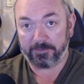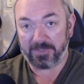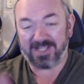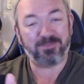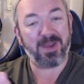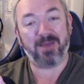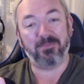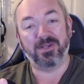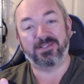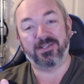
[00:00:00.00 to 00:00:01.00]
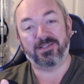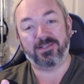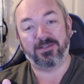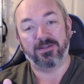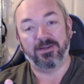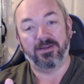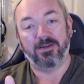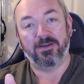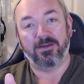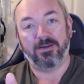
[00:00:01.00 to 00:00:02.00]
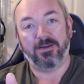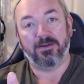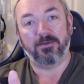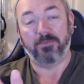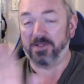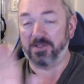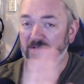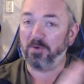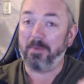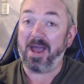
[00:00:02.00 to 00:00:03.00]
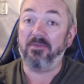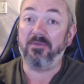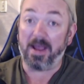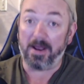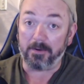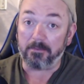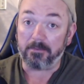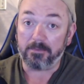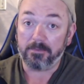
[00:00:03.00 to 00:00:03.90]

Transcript: It's bad business, but it's also bad fandom.